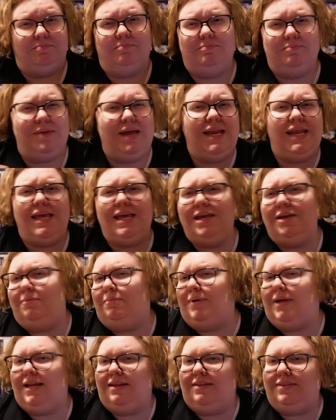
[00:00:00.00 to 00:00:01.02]
mini
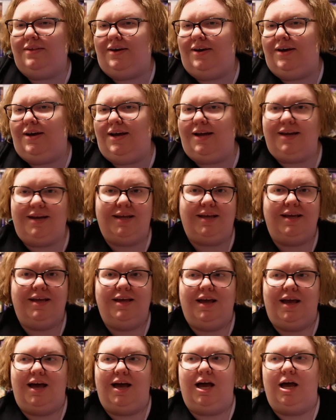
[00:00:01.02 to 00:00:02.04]
readathon
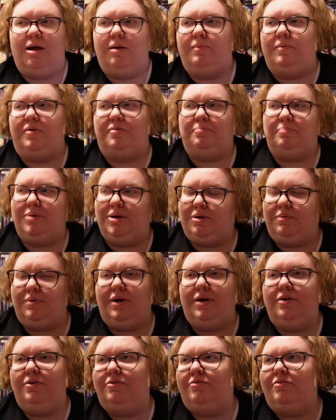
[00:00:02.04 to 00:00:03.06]
with Book
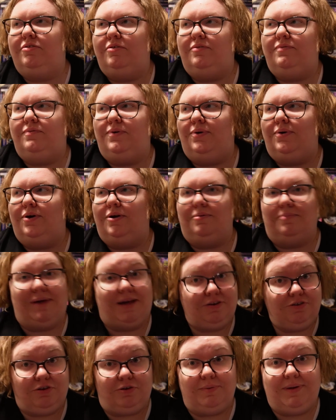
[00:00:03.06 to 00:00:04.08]
Roast for
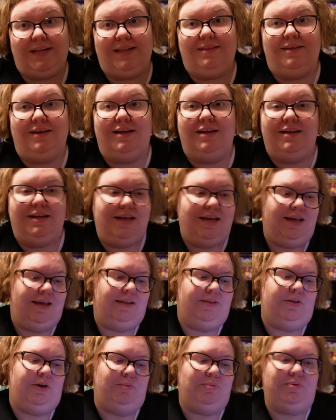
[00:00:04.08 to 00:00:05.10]
Magical Readathon.
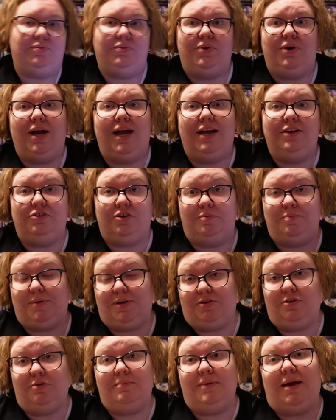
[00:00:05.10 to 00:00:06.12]
So before I jump
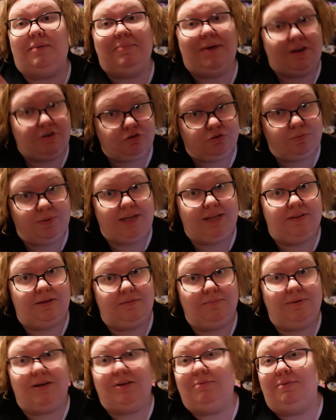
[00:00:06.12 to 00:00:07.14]
into my Magical
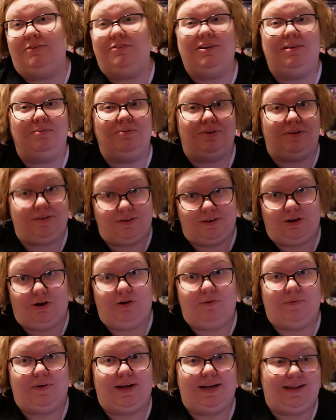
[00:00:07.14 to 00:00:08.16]
Readathon books, which I'm going to go
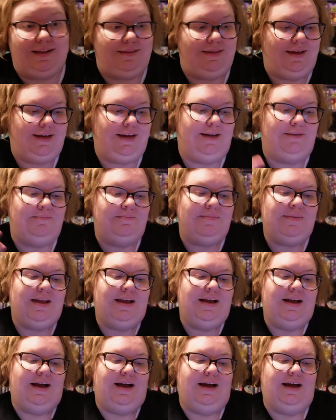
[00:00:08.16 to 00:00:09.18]
over in a second,
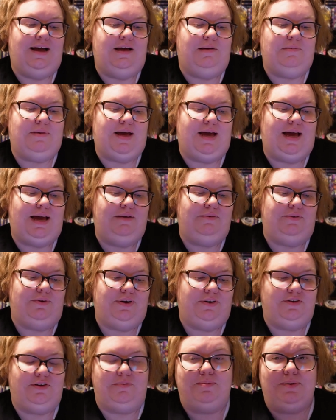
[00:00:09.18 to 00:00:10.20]
I'm
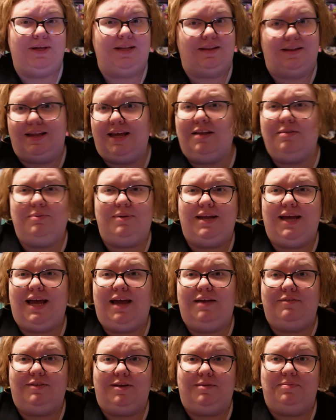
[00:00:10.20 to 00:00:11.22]
going to complete the last one that I
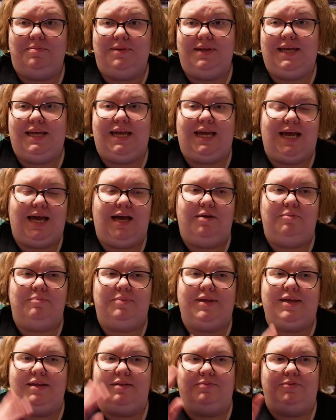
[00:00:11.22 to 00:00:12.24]
have to complete,
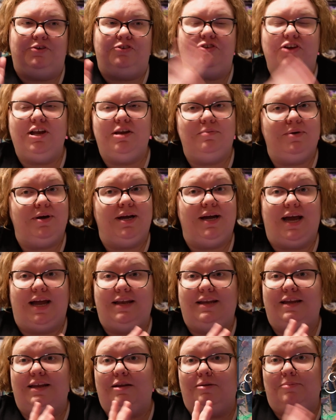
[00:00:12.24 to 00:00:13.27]
because for January I
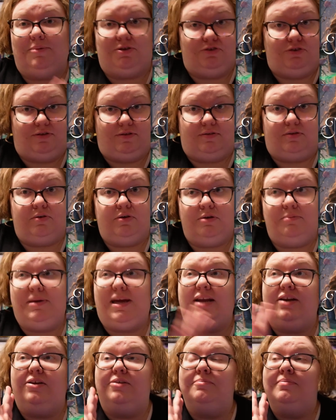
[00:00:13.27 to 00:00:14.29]
did The Mysteries of Thorn
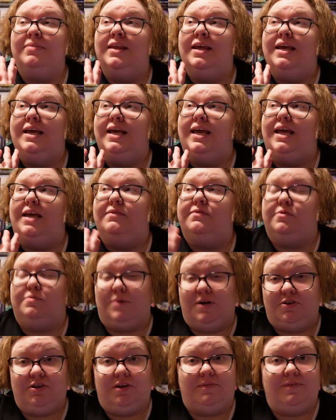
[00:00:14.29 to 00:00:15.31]
Manor, and for March I